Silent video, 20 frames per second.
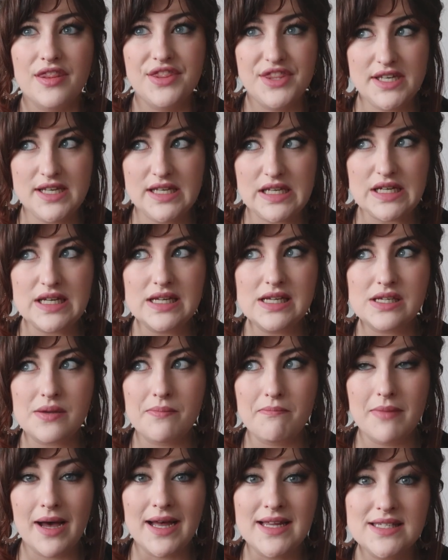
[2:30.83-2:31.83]

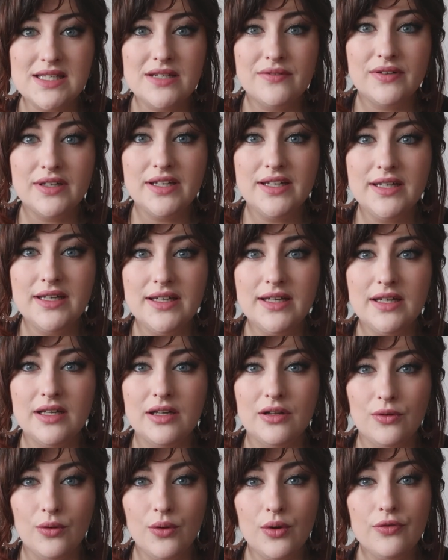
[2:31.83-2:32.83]
didn't massively
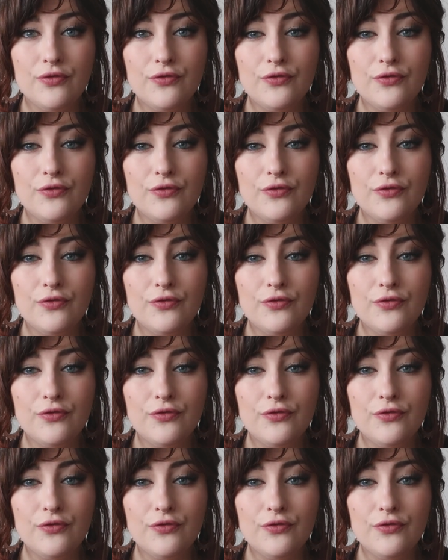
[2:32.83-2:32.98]
look